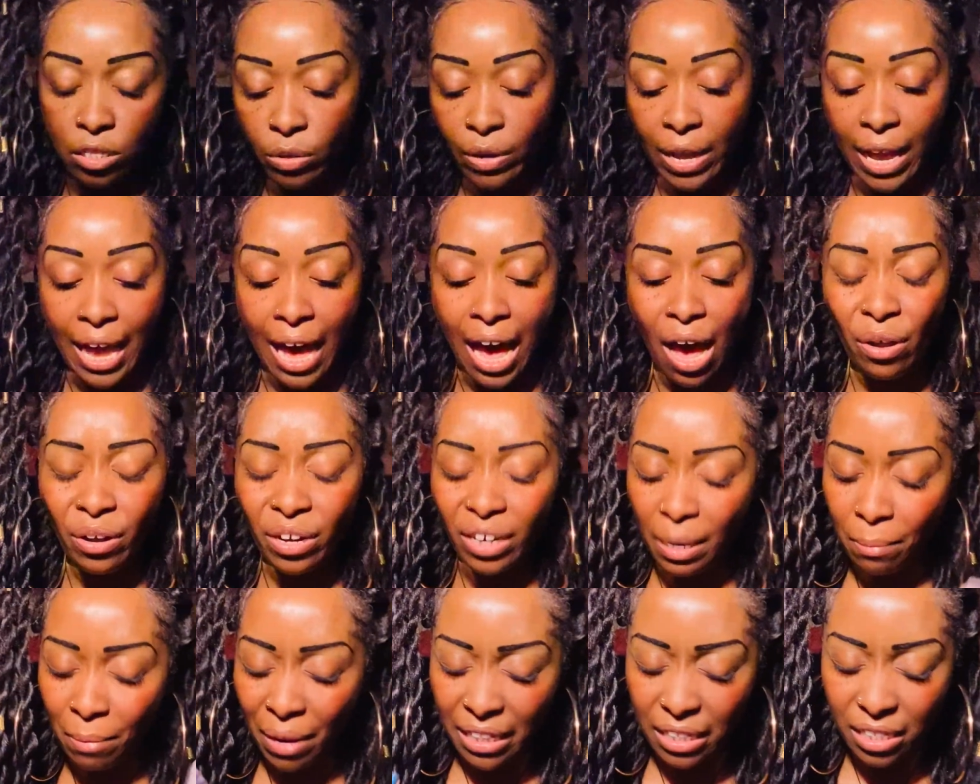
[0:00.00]
okay, how
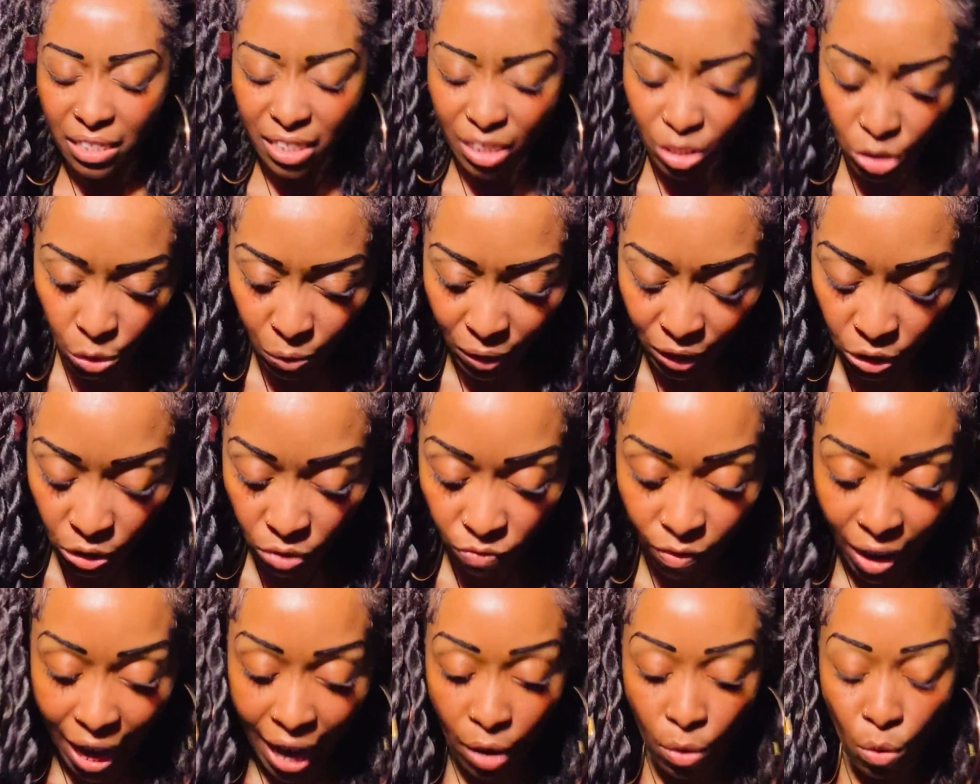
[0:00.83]
can I make the situation
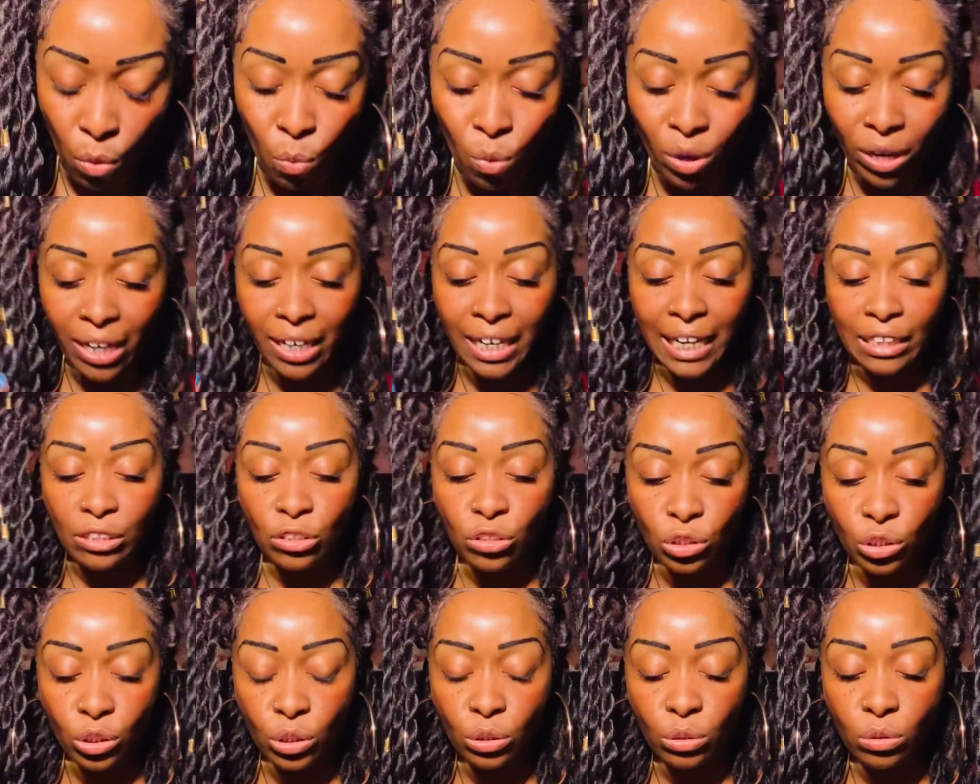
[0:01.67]
right or what can I
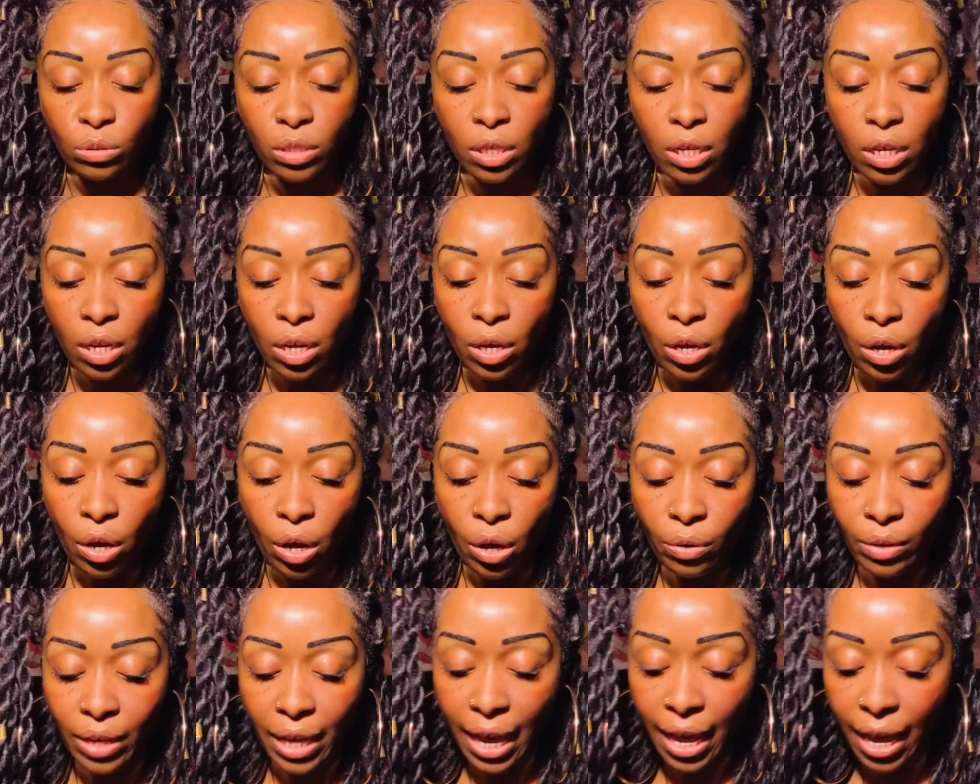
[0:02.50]
do?
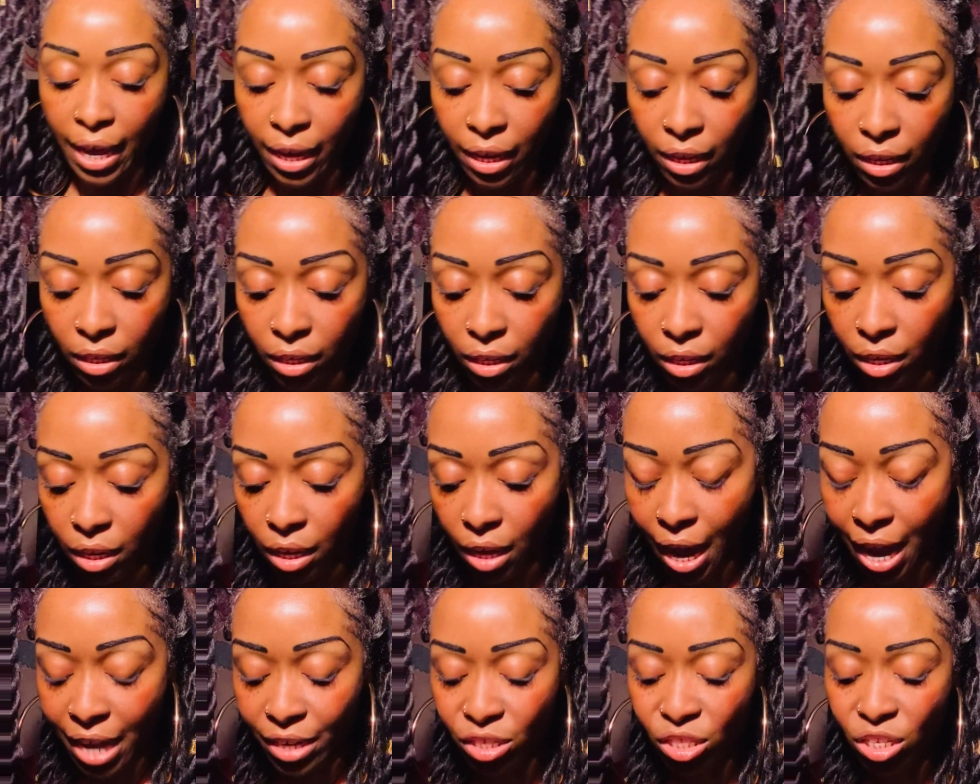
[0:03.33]
Okay,
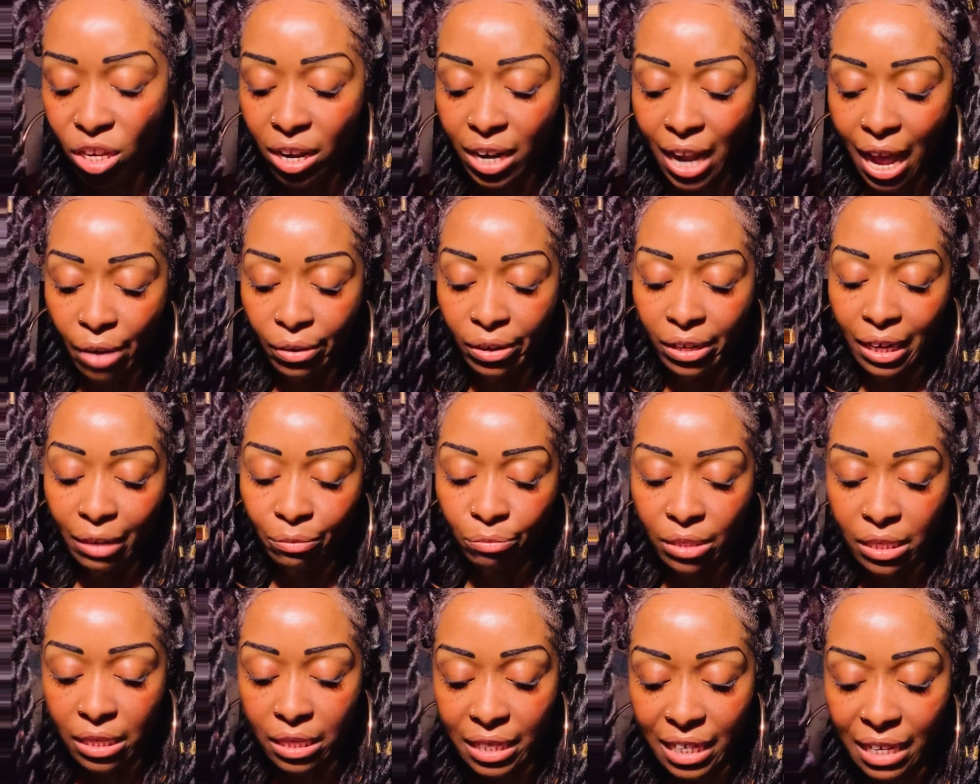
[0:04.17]
I just heard how can I
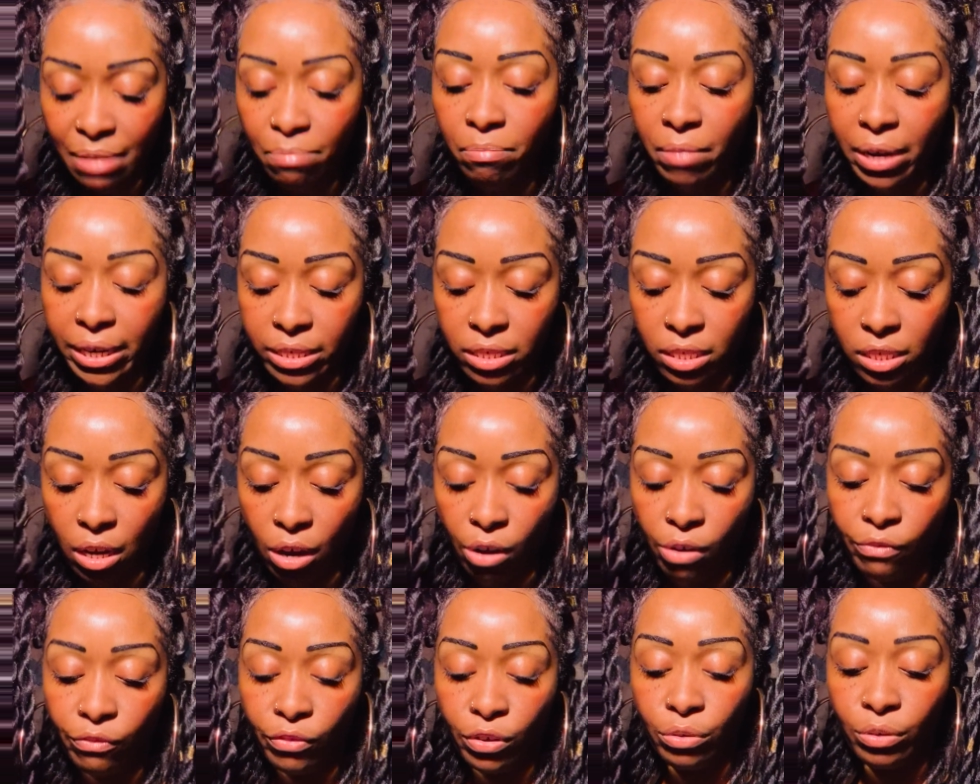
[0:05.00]
redeem
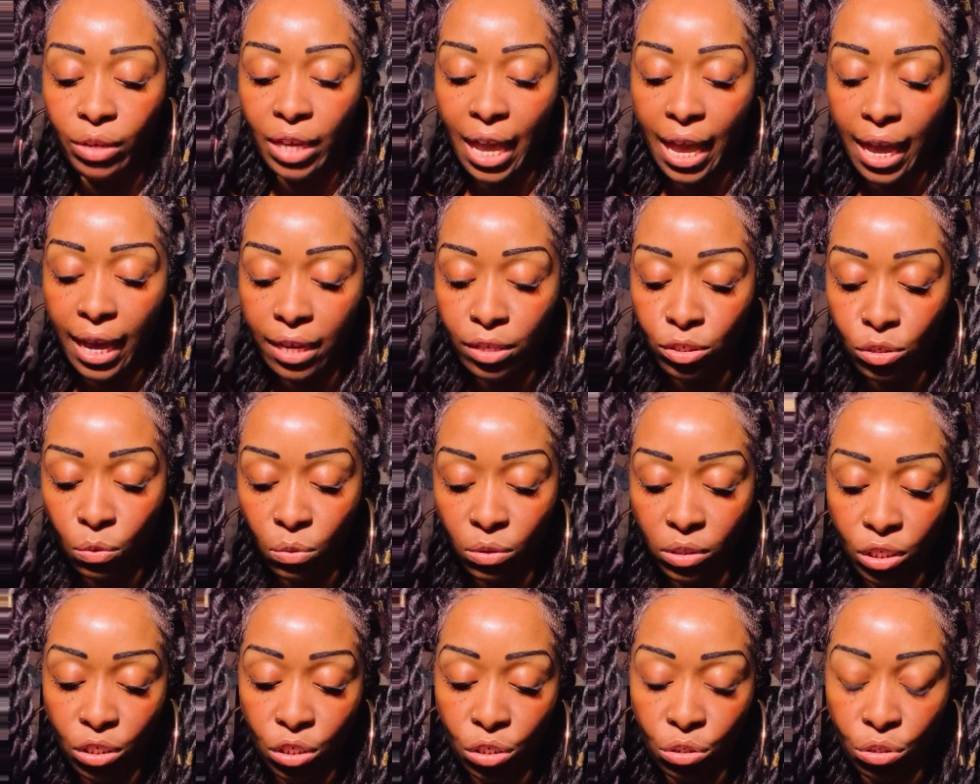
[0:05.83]
myself? Okay, so
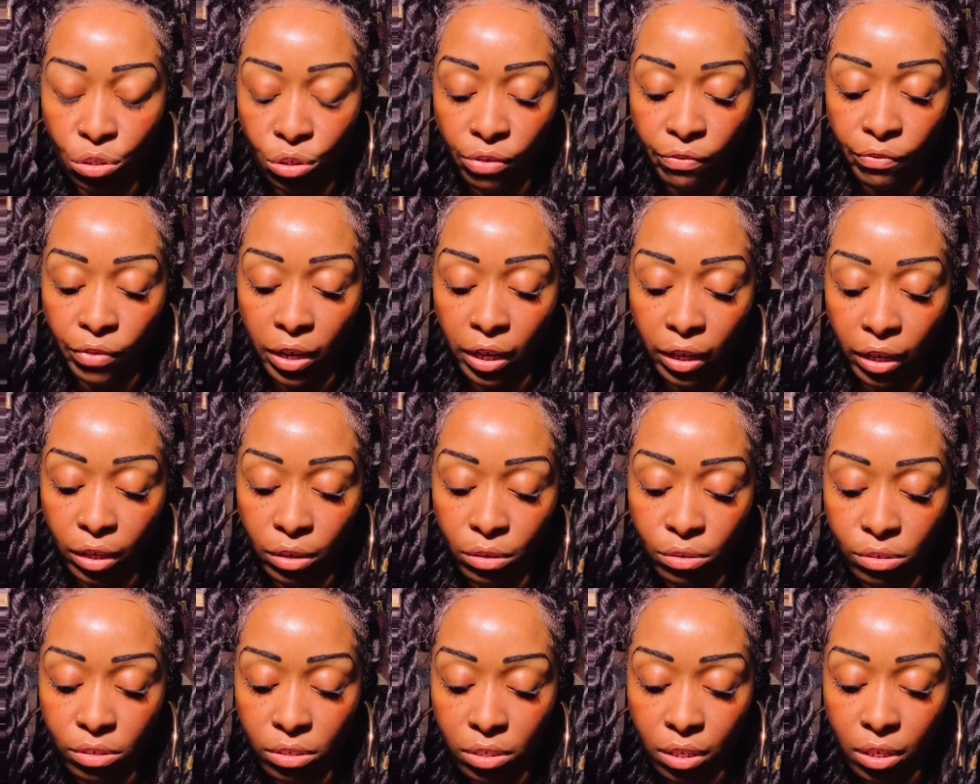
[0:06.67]
what did you do,
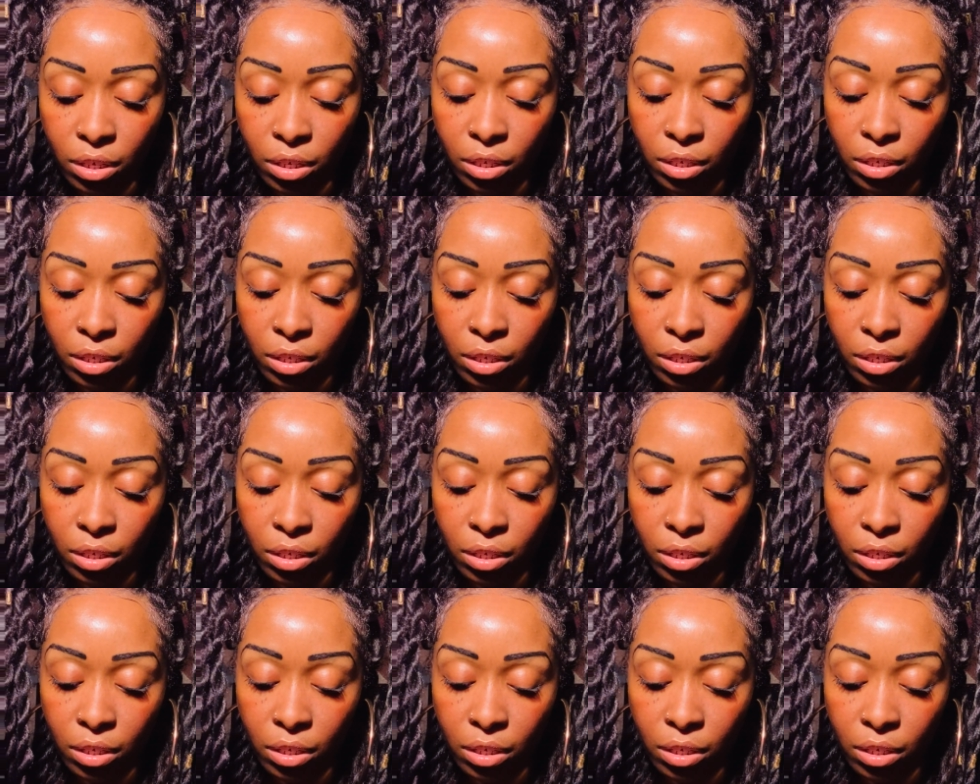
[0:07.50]
Virgos?